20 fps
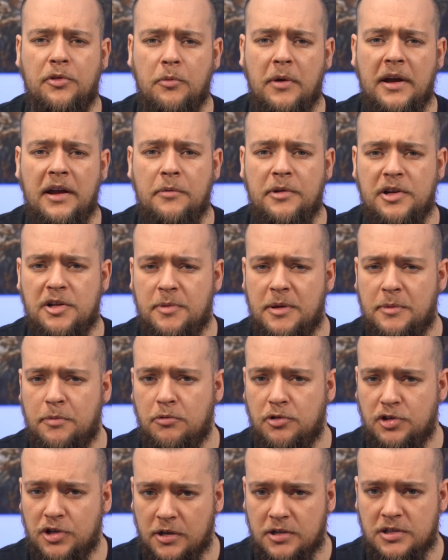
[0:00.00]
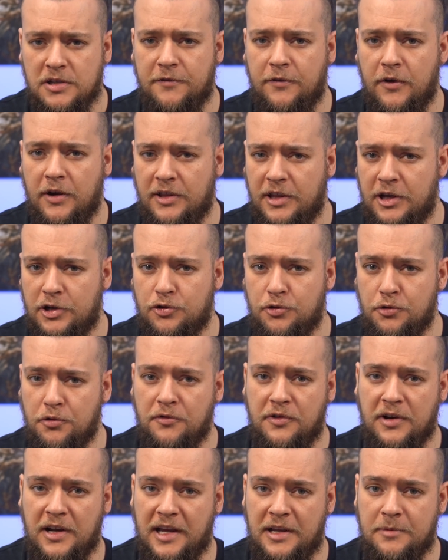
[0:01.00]
the way in which people justify their
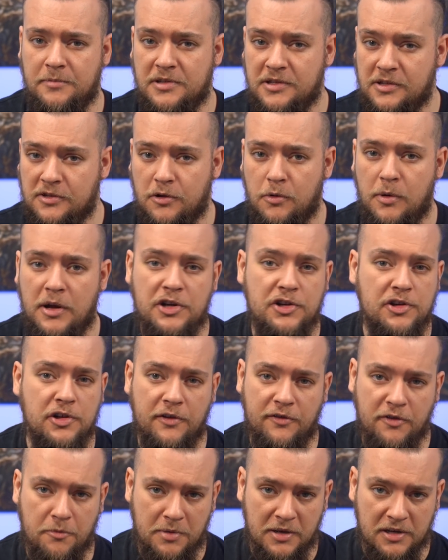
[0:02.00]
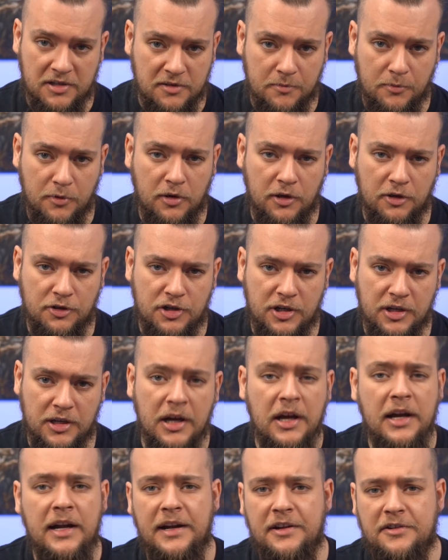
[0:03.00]
truth claims is a question of epistemology.
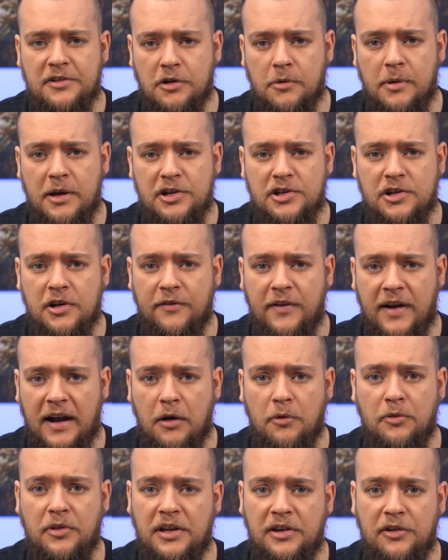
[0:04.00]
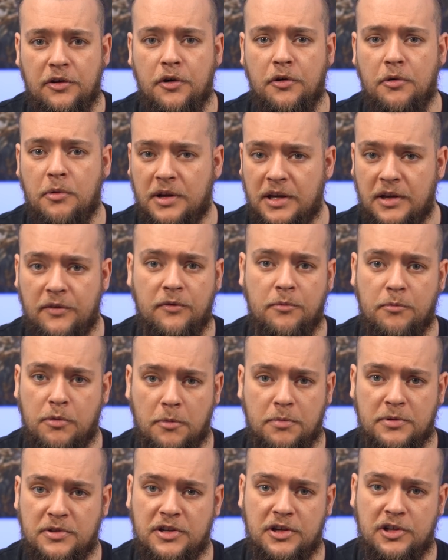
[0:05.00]
It's a question of how they know a given
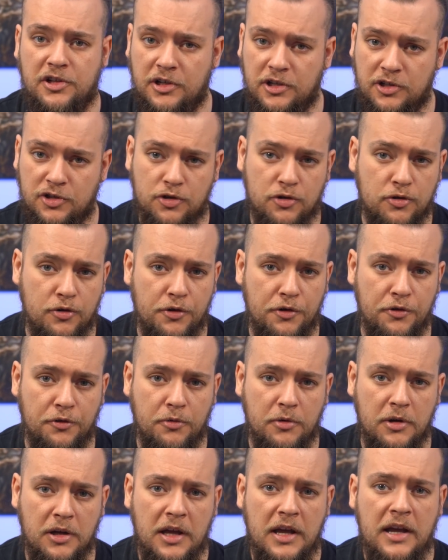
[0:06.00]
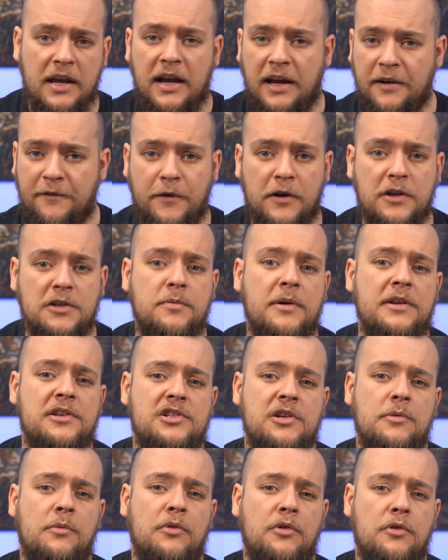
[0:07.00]
proposition is true. And thus, when
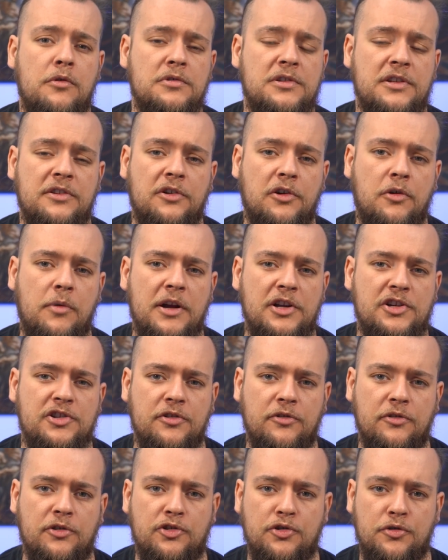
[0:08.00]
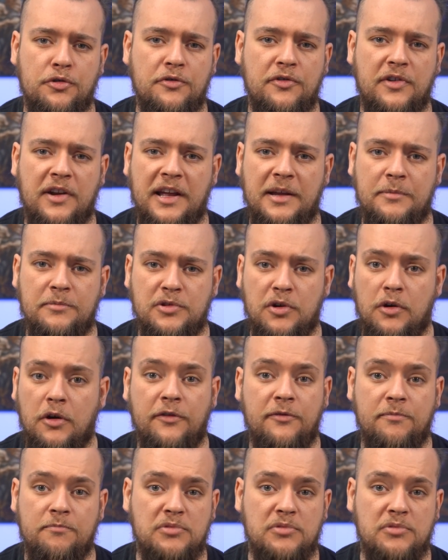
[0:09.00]
someone calls into question the truth claims of,